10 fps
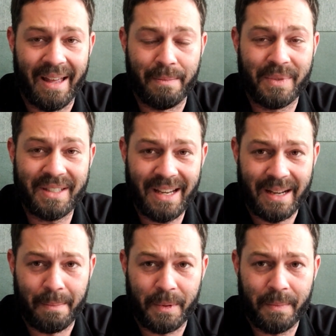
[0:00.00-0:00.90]

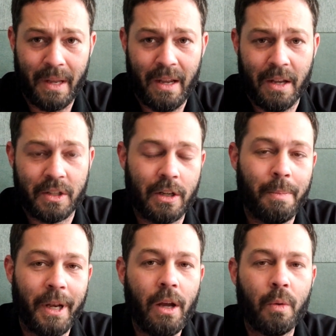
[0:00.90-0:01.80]
setup. So
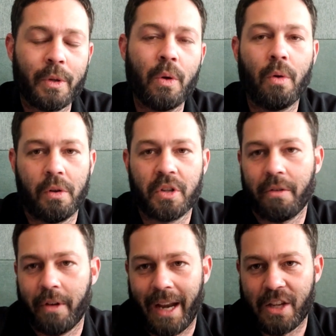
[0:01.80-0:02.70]
depending on what your goals
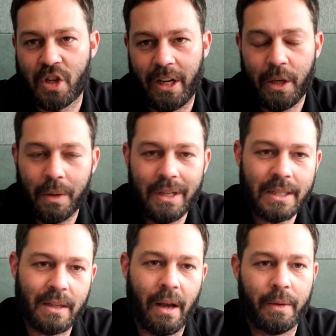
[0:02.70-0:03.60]
are financially, you can
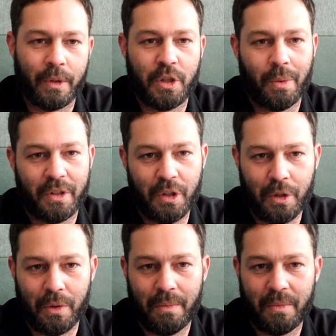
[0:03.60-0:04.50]
decide what you want to
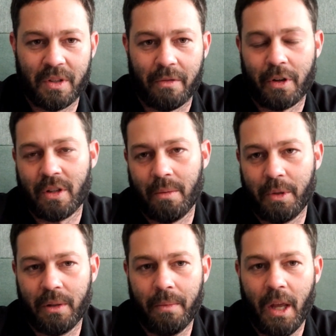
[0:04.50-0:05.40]
do. So for
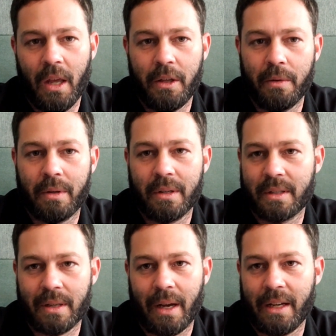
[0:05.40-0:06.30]
example, you can
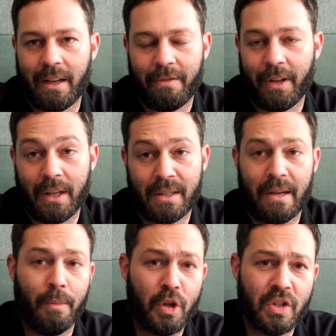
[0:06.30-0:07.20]
decide if it is
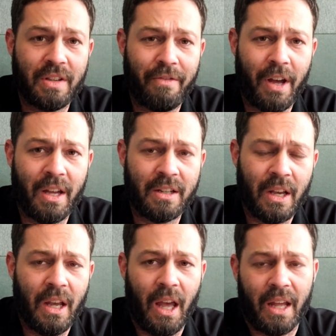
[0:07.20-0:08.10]
an emergency fund,
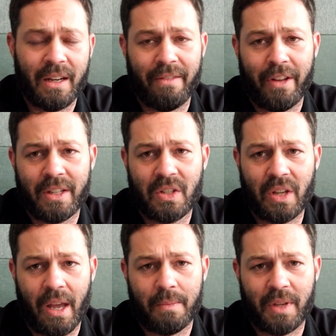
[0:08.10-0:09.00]
and if it's
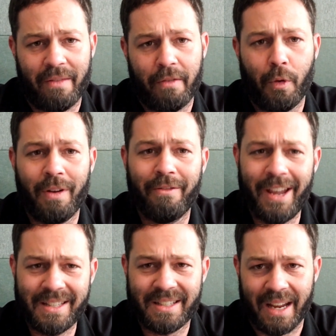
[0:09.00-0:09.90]
saving for
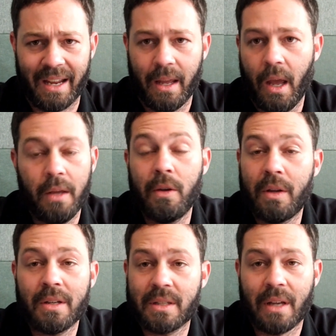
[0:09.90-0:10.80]
investing, you
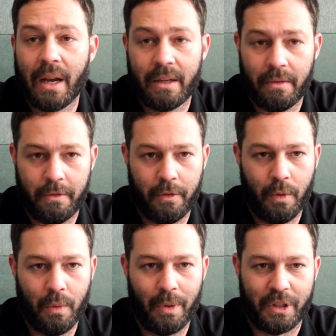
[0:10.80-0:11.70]
can decide
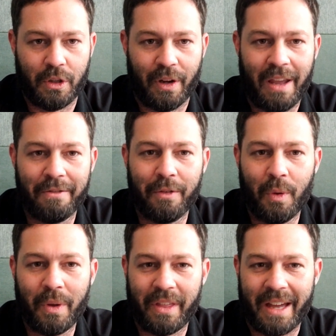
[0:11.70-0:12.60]
for what you're looking
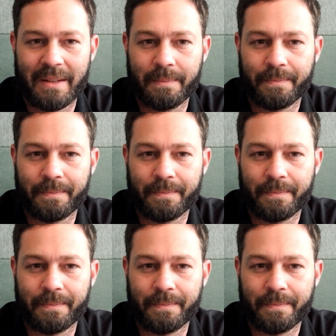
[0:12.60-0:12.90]
for with that.